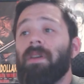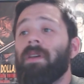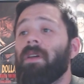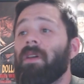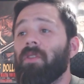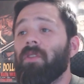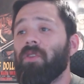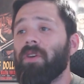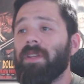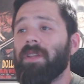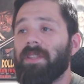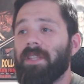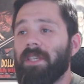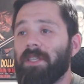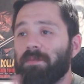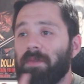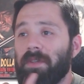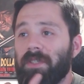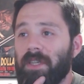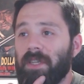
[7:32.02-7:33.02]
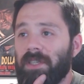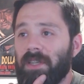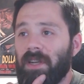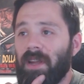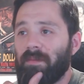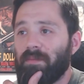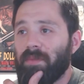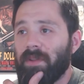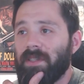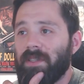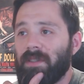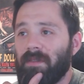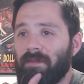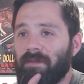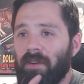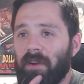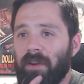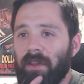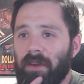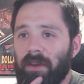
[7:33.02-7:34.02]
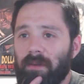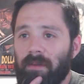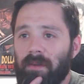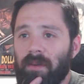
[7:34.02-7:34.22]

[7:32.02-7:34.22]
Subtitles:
Look at this position I placed in front of you.